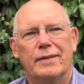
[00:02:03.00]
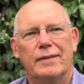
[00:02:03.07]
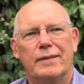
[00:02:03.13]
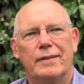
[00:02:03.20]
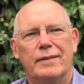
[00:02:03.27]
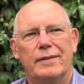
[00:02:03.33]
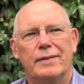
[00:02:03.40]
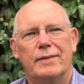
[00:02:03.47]

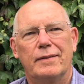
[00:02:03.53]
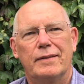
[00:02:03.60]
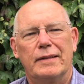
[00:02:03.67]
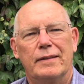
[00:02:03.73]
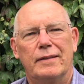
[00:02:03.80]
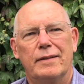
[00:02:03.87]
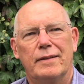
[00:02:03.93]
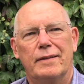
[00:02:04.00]

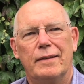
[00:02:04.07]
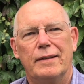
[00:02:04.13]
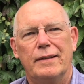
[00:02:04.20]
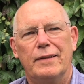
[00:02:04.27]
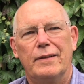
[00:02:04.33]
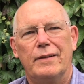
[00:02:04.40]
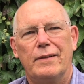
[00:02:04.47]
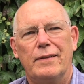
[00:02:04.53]

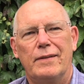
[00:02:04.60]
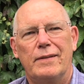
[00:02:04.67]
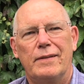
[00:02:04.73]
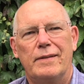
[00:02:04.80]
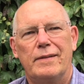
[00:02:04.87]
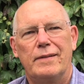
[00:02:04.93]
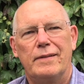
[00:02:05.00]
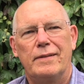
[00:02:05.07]

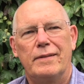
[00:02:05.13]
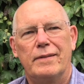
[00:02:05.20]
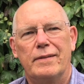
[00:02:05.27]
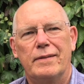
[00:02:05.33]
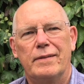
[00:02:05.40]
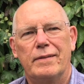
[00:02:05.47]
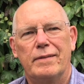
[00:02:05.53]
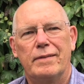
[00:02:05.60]

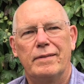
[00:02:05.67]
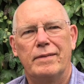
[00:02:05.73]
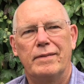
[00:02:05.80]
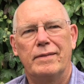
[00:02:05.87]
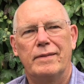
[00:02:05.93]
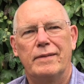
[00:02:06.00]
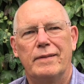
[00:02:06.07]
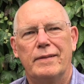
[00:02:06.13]

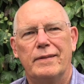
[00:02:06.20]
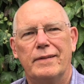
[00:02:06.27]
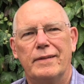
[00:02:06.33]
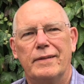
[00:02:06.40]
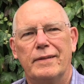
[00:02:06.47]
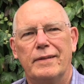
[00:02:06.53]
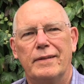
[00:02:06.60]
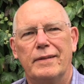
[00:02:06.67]

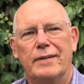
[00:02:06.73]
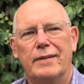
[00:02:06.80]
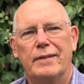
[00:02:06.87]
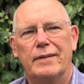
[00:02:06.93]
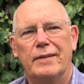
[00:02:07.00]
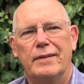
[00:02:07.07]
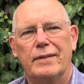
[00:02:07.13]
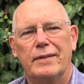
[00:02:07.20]

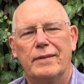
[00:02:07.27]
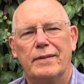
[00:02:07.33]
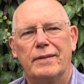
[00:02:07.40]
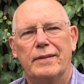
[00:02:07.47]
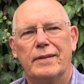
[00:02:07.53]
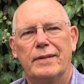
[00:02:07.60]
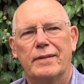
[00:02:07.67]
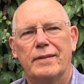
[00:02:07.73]

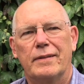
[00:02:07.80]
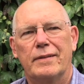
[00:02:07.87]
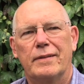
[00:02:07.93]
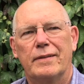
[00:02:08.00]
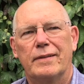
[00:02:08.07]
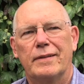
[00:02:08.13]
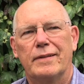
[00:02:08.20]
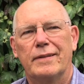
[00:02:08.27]

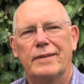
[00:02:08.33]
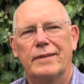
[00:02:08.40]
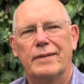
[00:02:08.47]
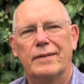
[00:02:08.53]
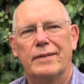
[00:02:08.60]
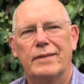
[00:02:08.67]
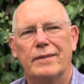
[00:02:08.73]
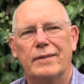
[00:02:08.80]

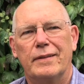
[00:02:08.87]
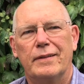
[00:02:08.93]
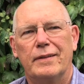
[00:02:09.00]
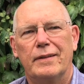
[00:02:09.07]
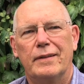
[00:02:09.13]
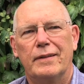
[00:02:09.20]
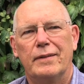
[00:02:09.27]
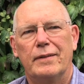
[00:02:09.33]

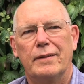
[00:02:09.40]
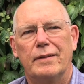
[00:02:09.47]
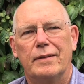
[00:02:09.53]
[no speech]